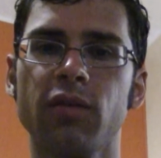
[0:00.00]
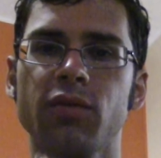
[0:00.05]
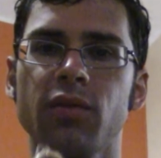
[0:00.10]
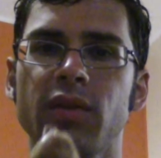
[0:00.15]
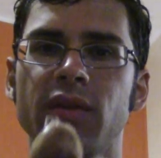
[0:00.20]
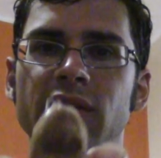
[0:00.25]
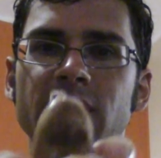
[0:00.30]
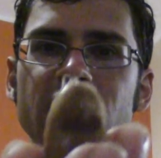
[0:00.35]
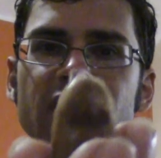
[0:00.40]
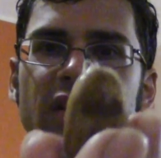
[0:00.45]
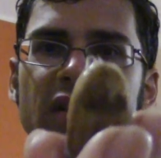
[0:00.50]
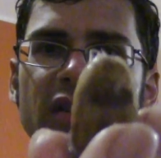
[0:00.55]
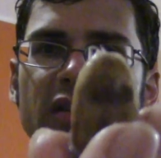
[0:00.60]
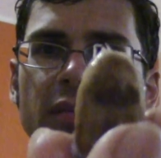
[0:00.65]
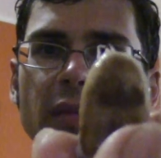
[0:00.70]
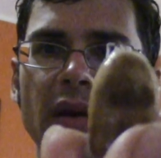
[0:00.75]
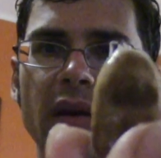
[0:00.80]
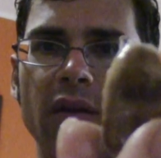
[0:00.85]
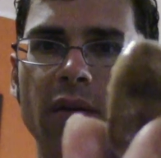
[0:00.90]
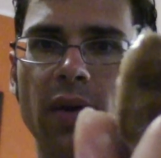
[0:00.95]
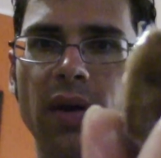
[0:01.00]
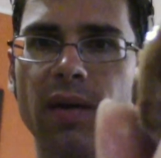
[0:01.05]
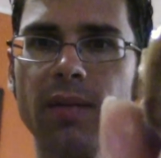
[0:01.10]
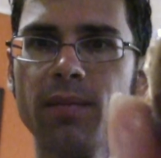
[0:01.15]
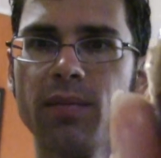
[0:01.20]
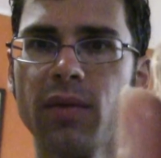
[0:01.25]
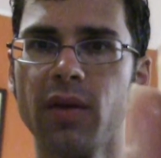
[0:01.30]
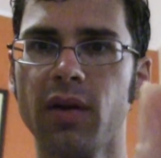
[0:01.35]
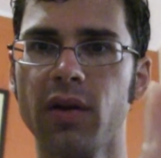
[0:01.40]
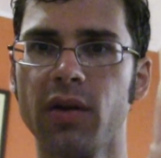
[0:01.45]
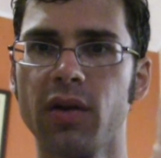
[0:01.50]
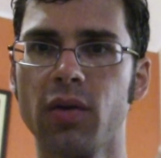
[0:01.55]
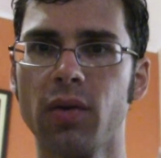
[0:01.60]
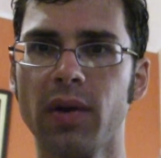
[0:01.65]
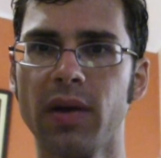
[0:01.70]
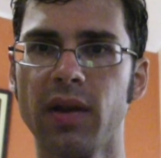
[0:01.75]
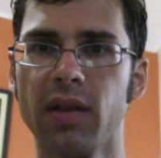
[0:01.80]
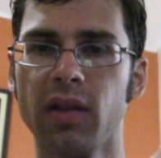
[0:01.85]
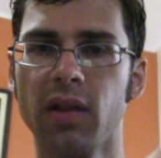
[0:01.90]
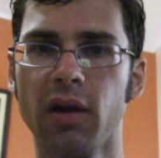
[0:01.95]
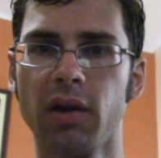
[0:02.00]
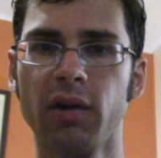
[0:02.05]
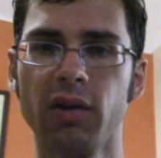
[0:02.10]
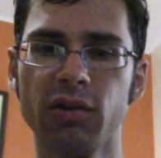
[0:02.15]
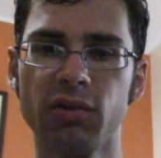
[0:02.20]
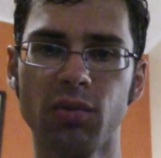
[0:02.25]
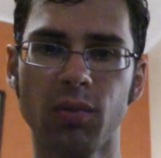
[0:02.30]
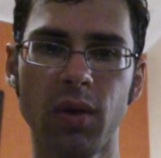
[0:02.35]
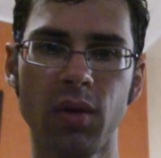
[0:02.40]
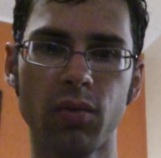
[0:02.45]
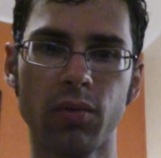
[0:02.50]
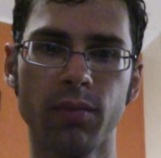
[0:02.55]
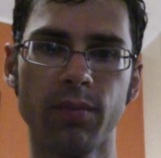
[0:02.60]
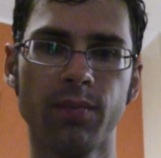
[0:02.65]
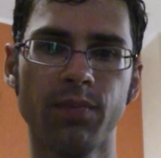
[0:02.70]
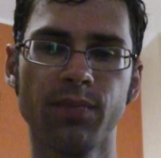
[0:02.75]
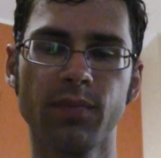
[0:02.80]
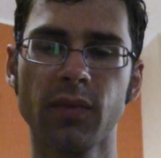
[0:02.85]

one of the seeds, by the way. They're quite large. Whoa.